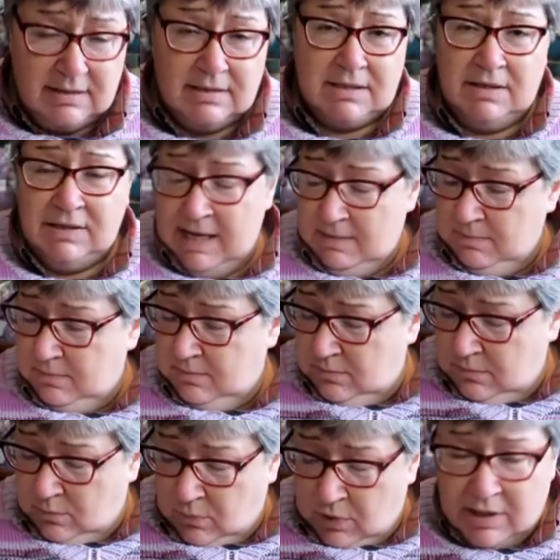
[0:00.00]
So yeah,
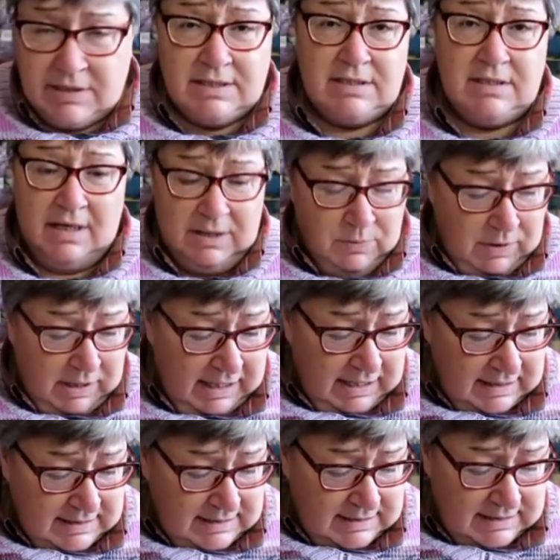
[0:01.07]
worked
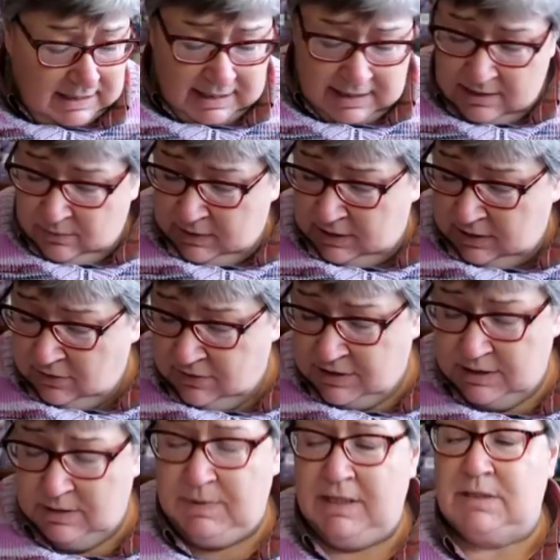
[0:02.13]
sideways. Uh, when I got
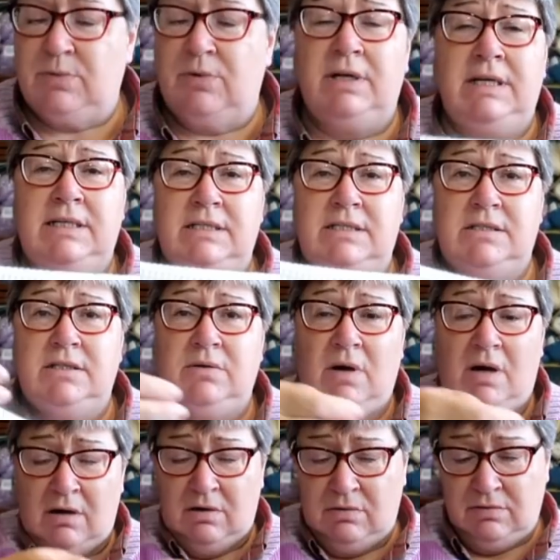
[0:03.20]
to the bits where I needed to do
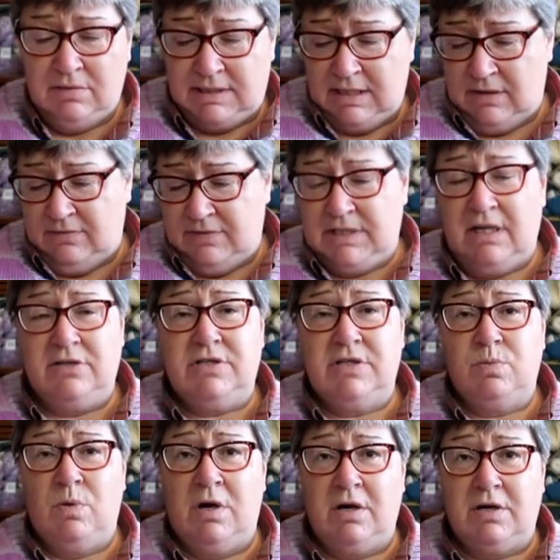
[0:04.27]
holes, then obviously I
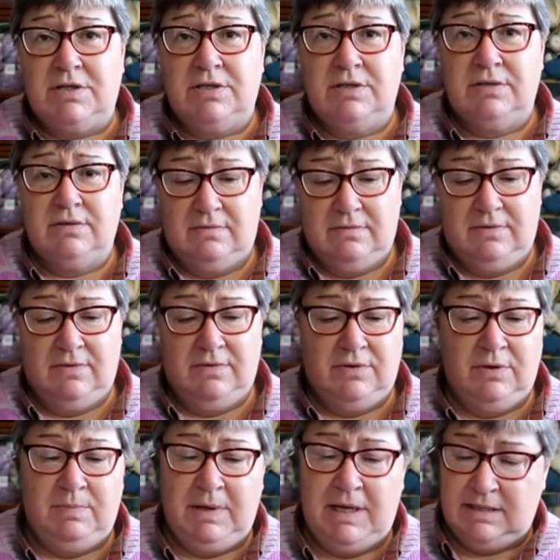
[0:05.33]
just worked
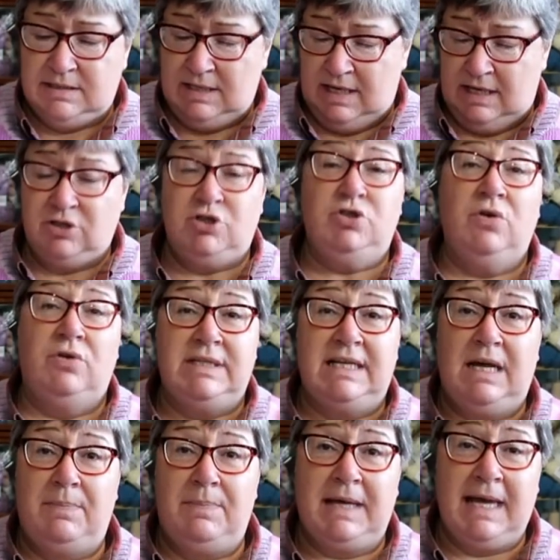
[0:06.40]
the bit and joined
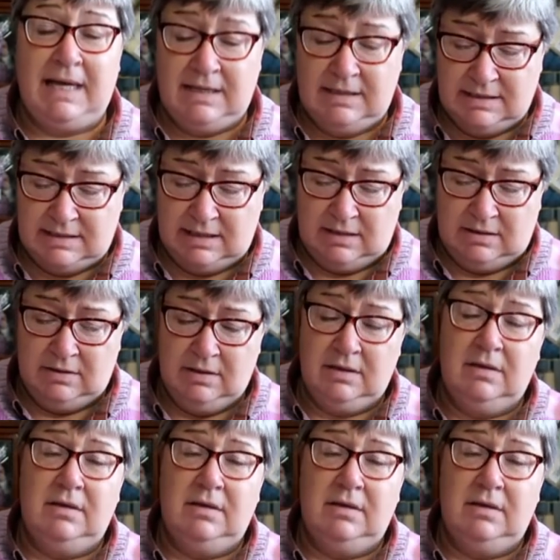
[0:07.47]
it up again. So